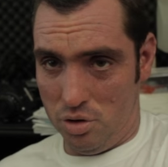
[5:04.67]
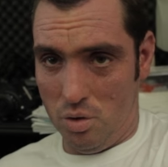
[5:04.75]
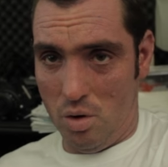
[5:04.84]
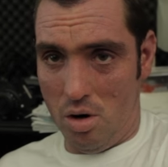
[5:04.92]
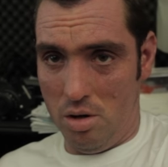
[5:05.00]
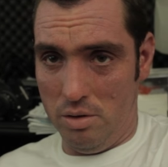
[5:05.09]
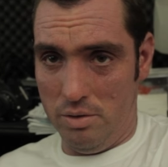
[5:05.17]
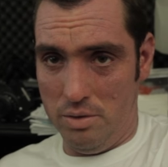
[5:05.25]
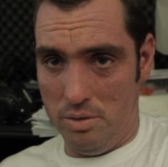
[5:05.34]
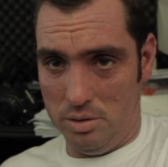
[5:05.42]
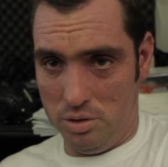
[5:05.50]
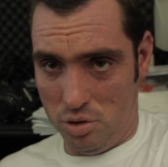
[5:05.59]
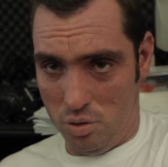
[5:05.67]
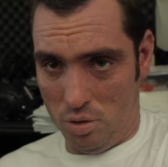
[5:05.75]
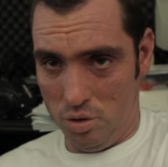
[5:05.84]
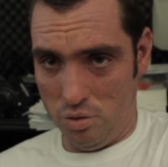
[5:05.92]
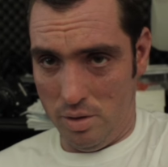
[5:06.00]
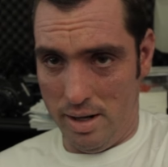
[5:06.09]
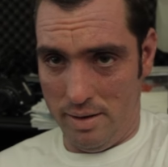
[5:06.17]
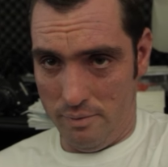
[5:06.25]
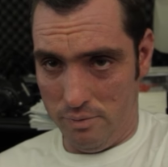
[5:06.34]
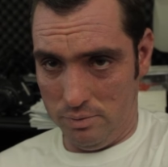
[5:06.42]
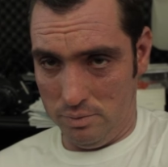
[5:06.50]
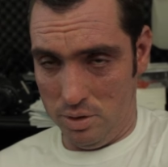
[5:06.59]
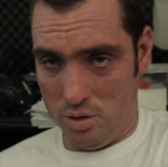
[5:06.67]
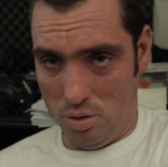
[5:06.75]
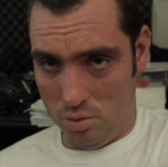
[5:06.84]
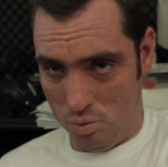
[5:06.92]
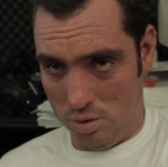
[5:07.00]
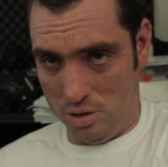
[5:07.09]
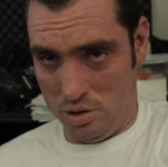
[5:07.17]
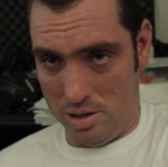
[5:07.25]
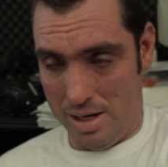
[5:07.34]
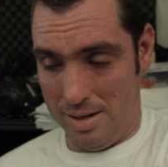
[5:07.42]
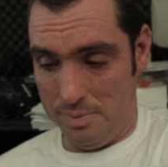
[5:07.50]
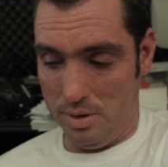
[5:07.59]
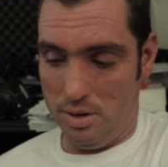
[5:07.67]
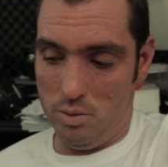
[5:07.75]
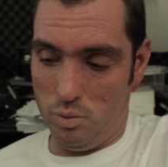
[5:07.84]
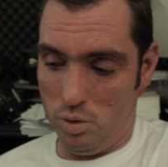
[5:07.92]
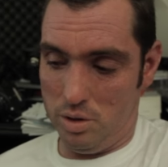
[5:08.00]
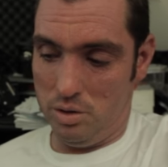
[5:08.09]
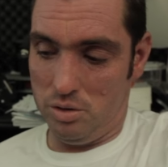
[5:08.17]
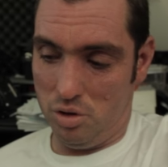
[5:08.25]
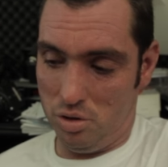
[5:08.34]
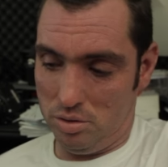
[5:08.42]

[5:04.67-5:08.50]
So all of the squares will have, you know, one stop and then one,